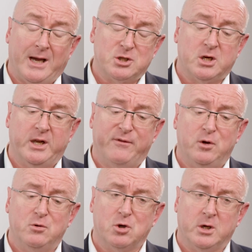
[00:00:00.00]
actually if
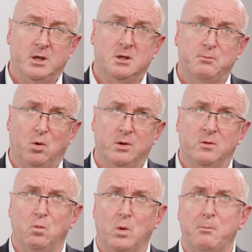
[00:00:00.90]
you trade more
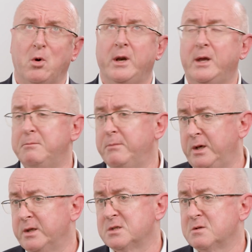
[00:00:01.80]
than 1.8
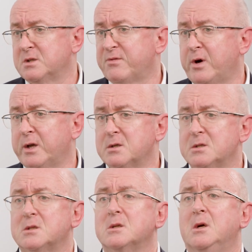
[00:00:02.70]
million Swiss
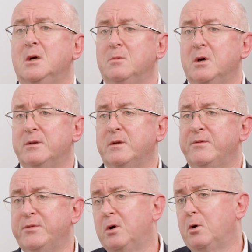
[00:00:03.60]
francs worth
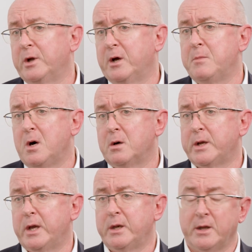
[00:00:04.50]
on our
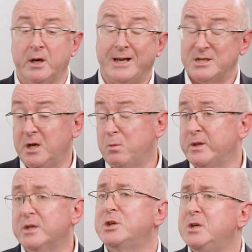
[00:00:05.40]
market, then actually we're
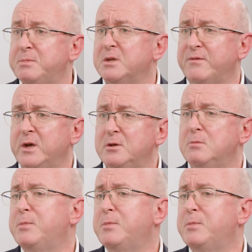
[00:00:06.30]
the cheapest venue